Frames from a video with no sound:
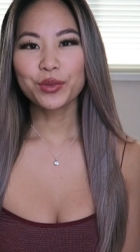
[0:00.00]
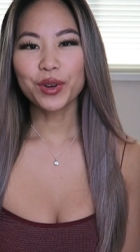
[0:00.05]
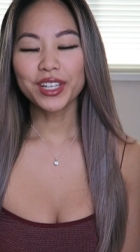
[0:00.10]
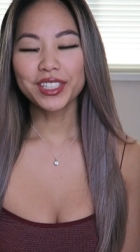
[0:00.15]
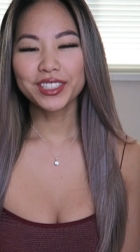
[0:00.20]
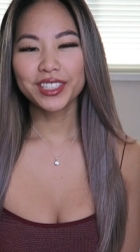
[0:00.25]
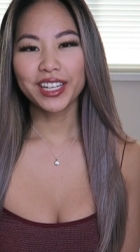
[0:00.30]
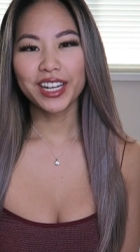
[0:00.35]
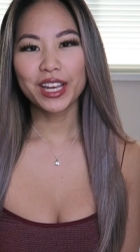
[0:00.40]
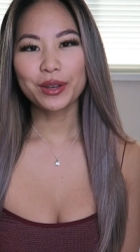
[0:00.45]

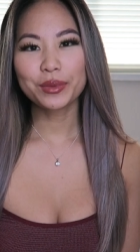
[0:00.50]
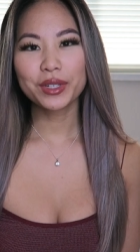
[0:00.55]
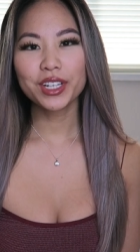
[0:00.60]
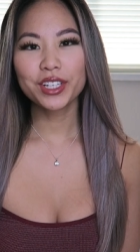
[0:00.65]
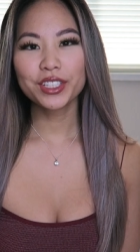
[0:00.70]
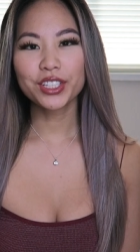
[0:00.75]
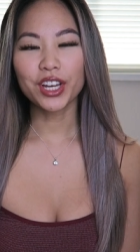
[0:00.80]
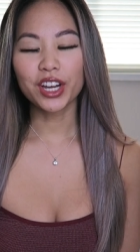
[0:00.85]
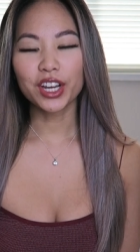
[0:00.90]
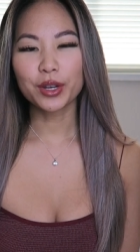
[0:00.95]
everyone, today I'm
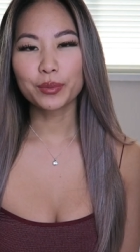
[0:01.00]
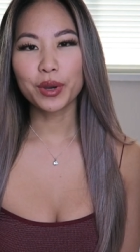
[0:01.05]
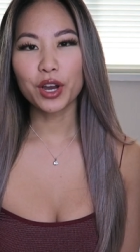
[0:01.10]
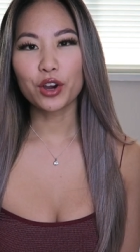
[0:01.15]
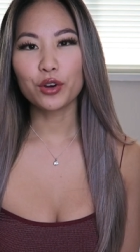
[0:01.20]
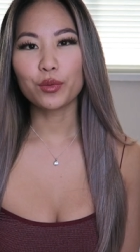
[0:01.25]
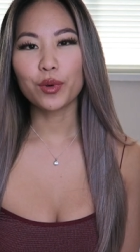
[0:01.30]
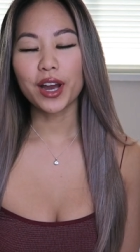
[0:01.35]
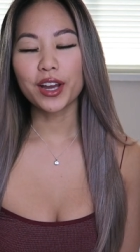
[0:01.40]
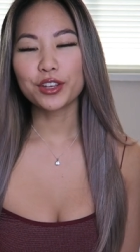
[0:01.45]
going to talk
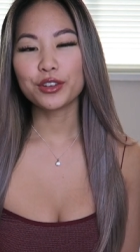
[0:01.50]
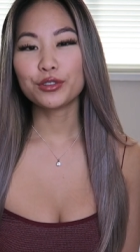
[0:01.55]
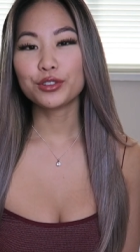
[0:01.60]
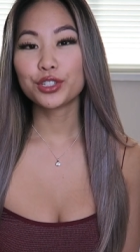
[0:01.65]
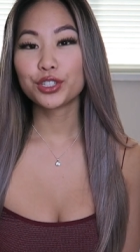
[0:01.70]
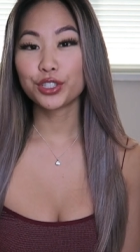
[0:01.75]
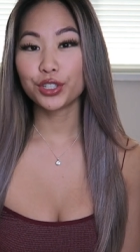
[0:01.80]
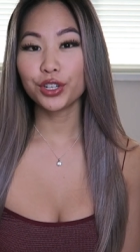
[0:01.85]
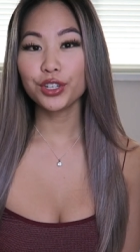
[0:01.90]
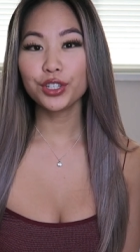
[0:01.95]
about why you
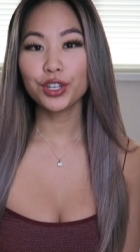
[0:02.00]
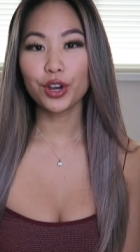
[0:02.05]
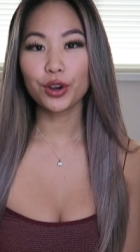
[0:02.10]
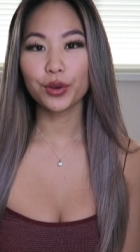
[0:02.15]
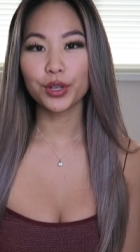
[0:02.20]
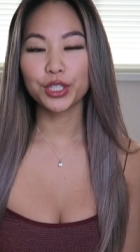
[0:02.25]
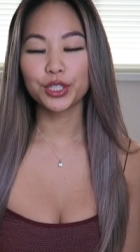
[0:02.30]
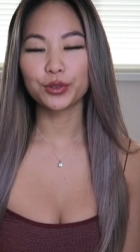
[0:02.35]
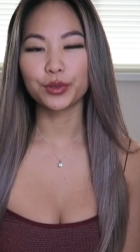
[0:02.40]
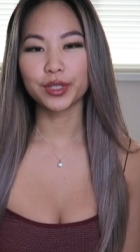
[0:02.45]
should
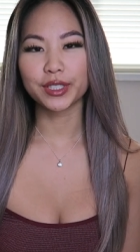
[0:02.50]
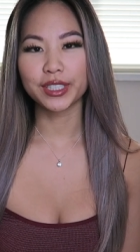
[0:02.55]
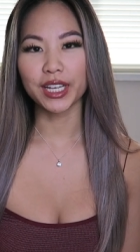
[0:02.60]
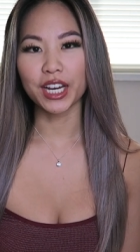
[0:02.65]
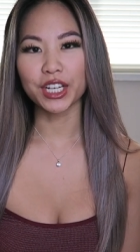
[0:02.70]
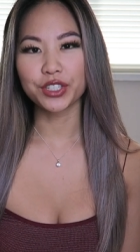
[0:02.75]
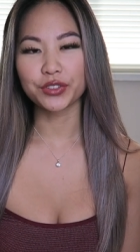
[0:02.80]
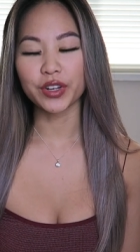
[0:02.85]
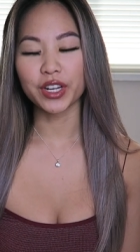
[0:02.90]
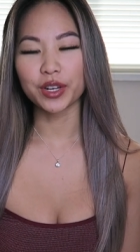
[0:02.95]
go into a
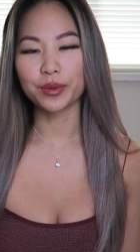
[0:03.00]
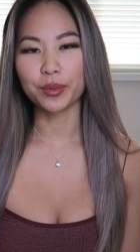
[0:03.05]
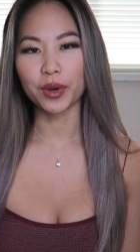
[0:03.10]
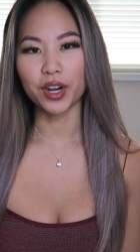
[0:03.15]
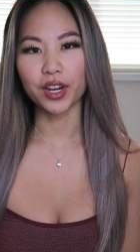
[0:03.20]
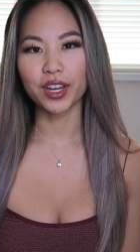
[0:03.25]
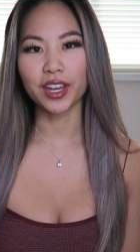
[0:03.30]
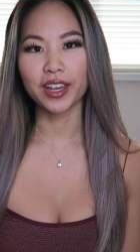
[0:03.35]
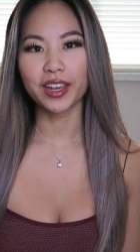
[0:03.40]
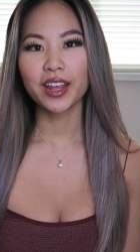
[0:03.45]
saturated
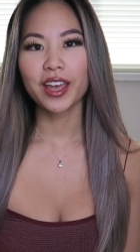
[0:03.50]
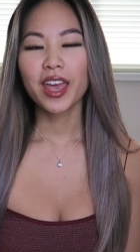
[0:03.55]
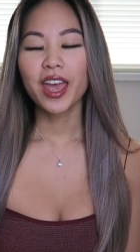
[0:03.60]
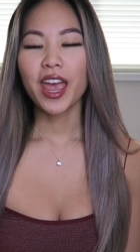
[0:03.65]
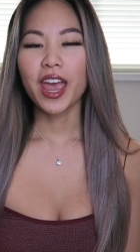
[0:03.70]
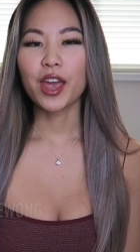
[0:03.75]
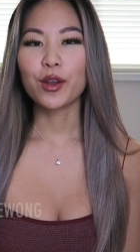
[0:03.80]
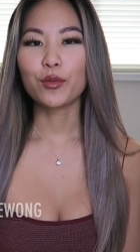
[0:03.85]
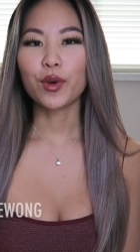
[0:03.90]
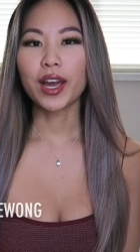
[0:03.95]
market
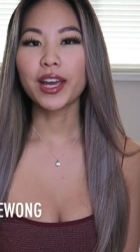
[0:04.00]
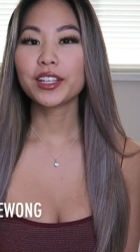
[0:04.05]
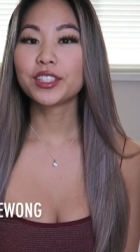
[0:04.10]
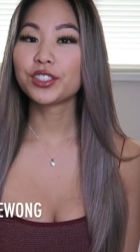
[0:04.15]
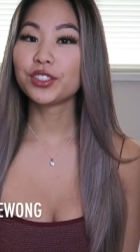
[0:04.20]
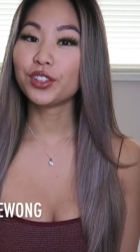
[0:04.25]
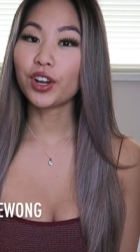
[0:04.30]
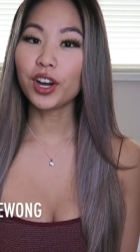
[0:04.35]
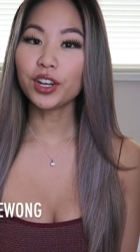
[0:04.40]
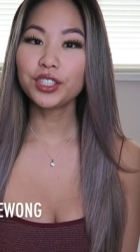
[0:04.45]
and why
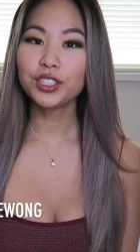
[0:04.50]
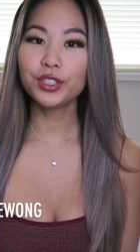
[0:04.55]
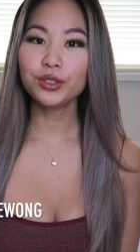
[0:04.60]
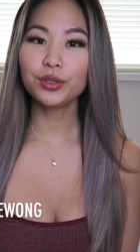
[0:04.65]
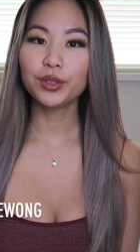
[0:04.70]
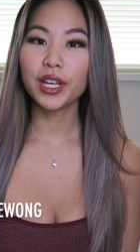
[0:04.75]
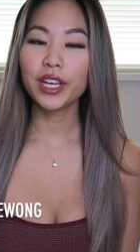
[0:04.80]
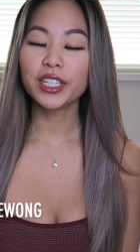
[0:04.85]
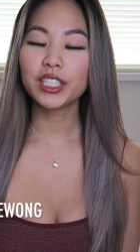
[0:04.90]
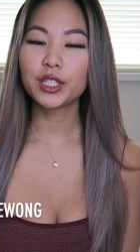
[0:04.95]
it's not
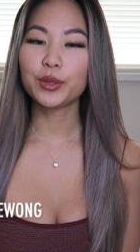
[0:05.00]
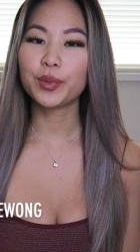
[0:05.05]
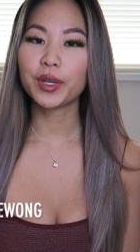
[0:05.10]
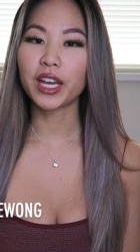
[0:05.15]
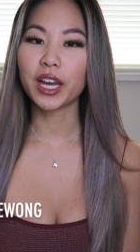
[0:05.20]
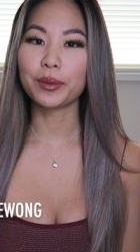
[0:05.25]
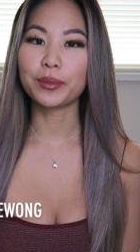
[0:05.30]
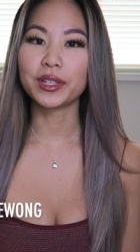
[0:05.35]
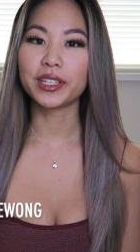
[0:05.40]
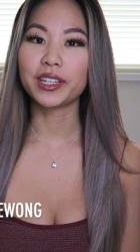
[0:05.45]
too late to
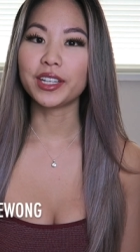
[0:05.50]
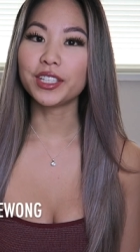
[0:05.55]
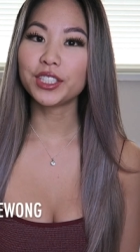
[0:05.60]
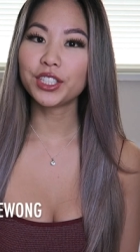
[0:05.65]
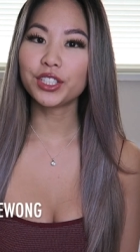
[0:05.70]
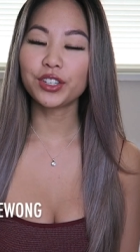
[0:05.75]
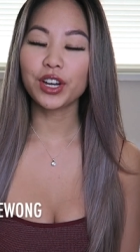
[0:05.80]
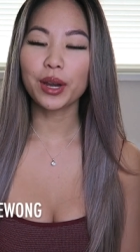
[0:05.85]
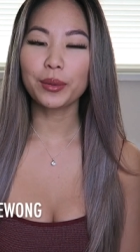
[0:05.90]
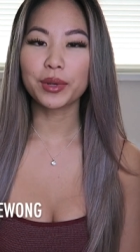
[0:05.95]
become an
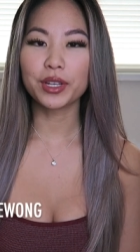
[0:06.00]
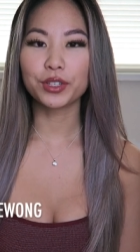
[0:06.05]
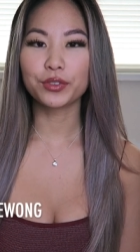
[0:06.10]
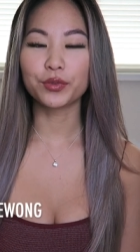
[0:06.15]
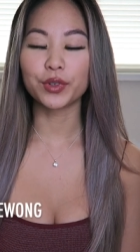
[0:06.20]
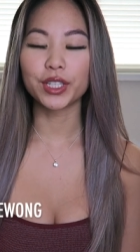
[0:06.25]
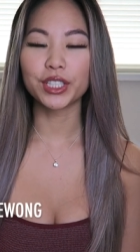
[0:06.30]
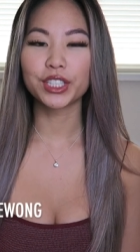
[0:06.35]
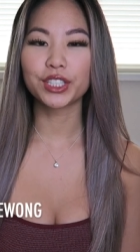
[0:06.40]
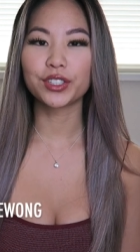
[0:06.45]
Instagram
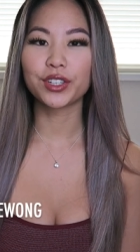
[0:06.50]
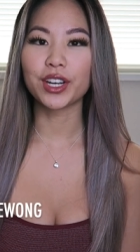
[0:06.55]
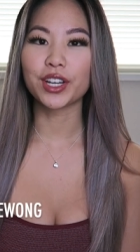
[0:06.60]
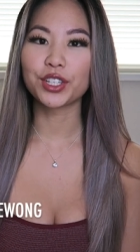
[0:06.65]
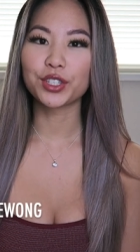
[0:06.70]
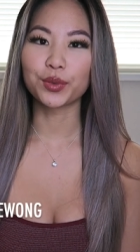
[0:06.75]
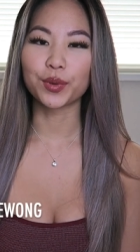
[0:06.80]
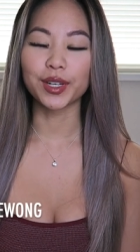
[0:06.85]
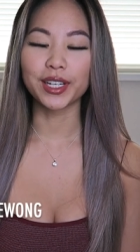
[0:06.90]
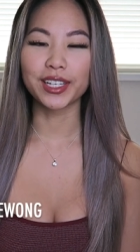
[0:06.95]
influencer
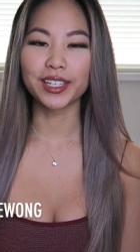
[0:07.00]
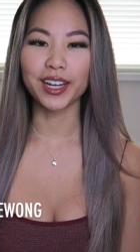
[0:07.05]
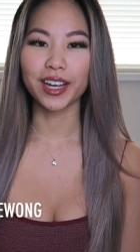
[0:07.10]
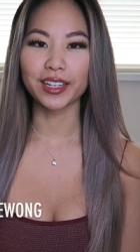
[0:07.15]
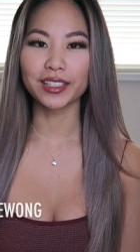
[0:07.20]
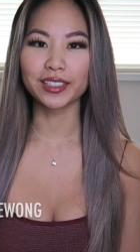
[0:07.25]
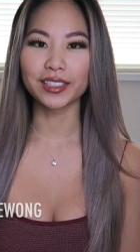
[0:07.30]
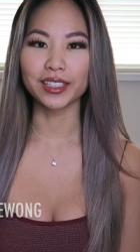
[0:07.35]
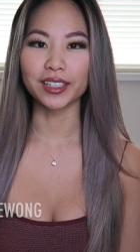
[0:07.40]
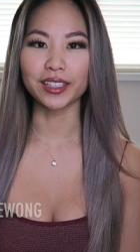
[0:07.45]
in
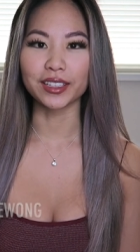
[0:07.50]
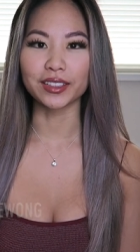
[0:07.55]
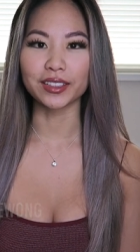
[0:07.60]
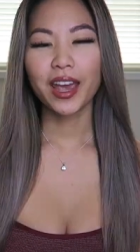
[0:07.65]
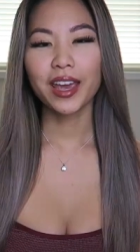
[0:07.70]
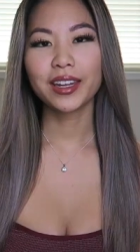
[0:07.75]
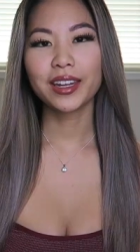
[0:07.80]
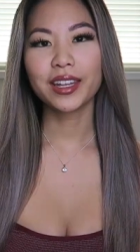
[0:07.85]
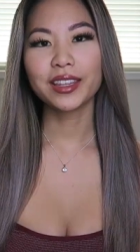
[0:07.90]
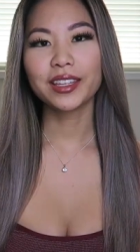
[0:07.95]
2019.
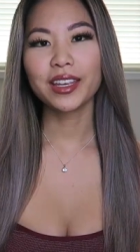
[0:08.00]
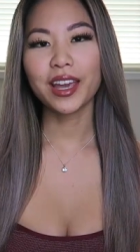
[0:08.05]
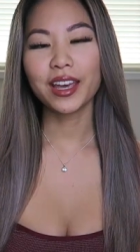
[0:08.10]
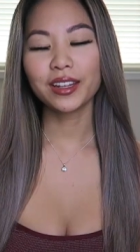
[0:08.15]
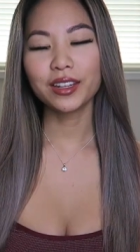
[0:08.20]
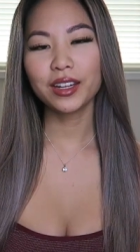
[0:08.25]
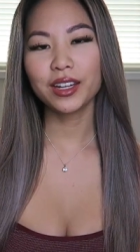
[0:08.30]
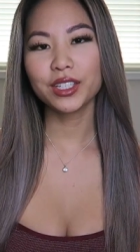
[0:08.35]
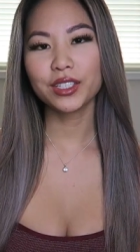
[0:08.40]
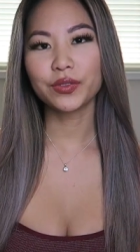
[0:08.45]
And at the
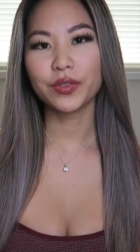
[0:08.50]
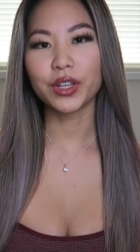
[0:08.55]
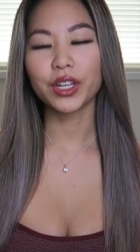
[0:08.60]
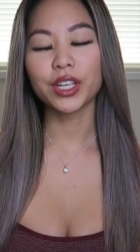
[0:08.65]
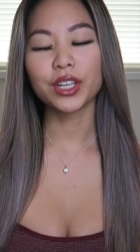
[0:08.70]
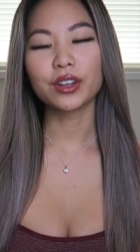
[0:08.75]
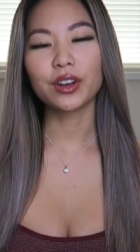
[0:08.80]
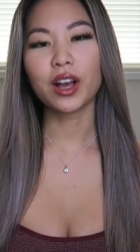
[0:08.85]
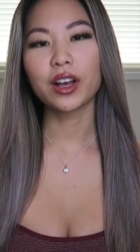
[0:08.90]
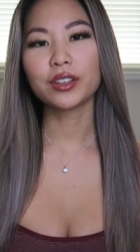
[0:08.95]
end of this
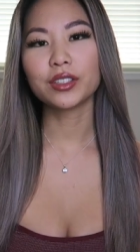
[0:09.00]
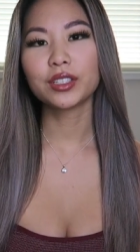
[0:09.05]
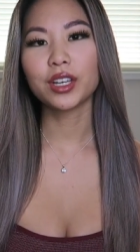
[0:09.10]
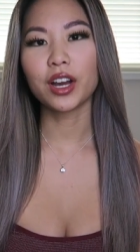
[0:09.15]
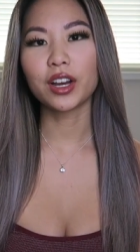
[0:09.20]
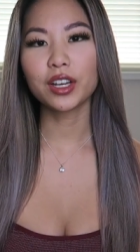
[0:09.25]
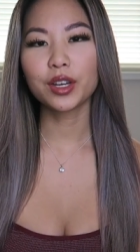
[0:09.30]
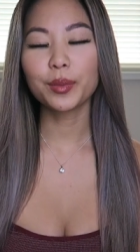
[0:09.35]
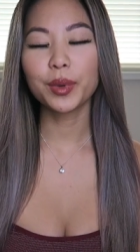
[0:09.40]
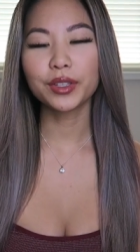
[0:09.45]
video, I'll
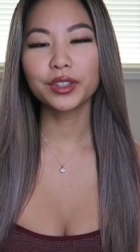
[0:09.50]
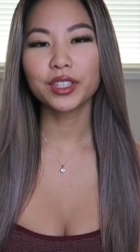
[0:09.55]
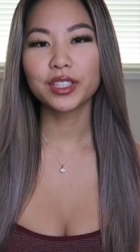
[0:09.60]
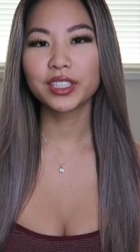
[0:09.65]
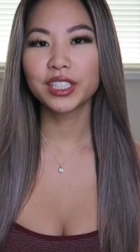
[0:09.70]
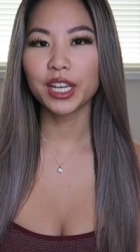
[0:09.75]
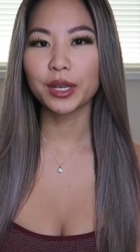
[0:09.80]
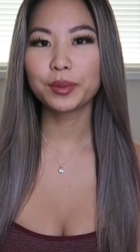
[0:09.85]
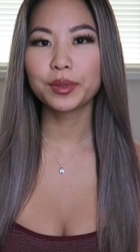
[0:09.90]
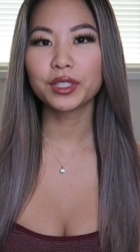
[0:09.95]
talk about the
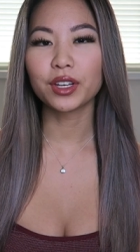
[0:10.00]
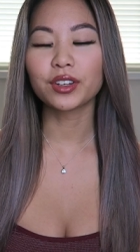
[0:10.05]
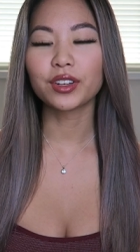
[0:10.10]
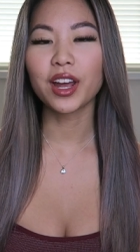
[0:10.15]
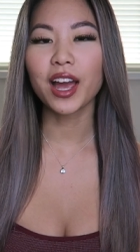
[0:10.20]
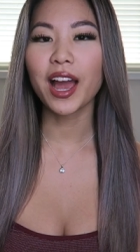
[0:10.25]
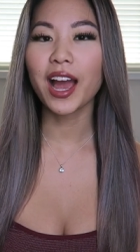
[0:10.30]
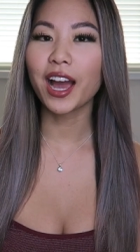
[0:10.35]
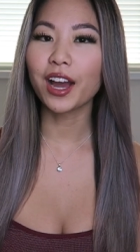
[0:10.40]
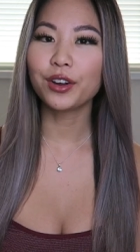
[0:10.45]
tips on
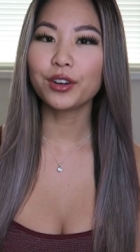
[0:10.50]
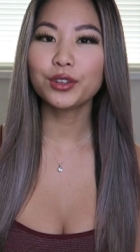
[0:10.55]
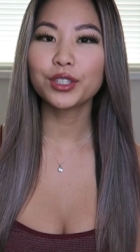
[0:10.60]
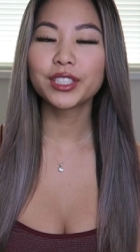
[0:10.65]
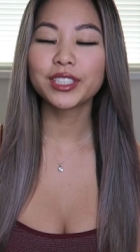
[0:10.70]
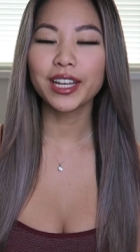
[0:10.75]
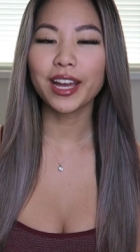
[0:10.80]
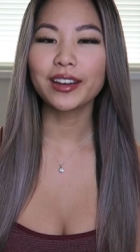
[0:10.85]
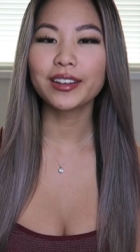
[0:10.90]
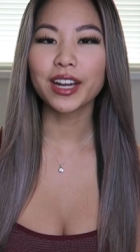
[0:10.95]
how to
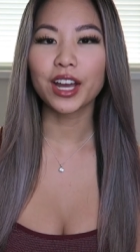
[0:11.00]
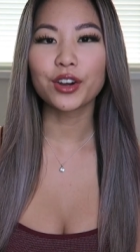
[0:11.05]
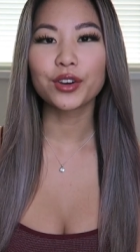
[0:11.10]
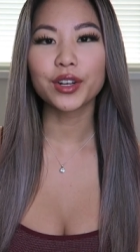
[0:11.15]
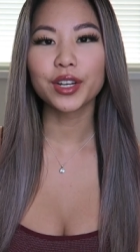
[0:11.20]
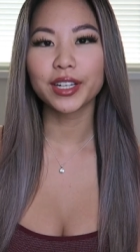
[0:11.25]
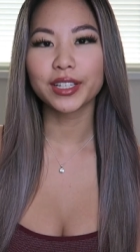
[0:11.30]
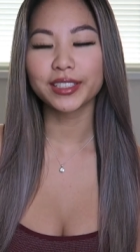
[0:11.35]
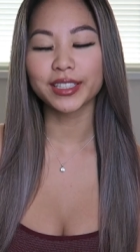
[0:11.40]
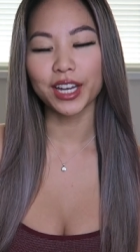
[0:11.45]
stand out
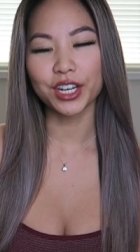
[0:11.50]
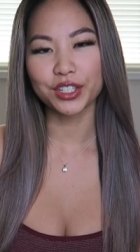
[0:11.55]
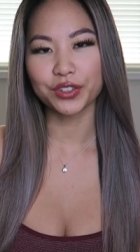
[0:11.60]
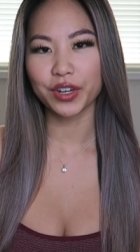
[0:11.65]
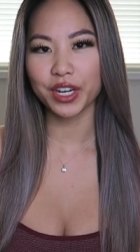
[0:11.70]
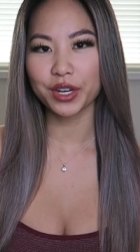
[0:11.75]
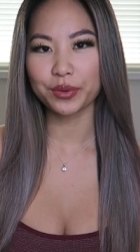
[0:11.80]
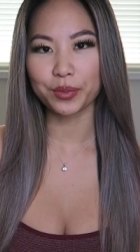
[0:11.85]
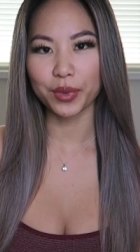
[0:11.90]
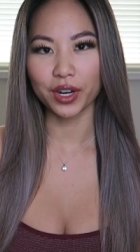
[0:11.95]
in a
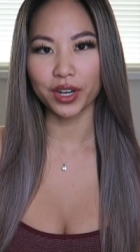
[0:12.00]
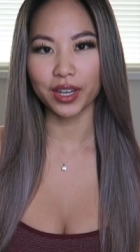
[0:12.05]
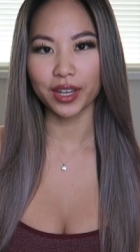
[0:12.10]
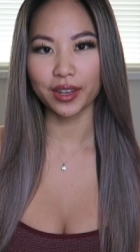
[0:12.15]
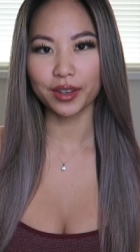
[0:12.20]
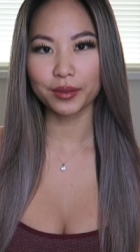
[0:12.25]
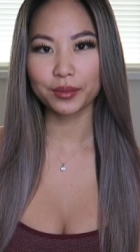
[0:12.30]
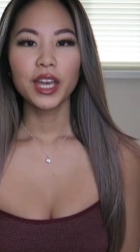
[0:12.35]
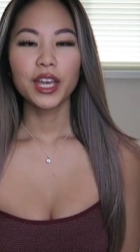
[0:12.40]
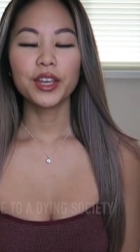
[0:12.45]
saturated market.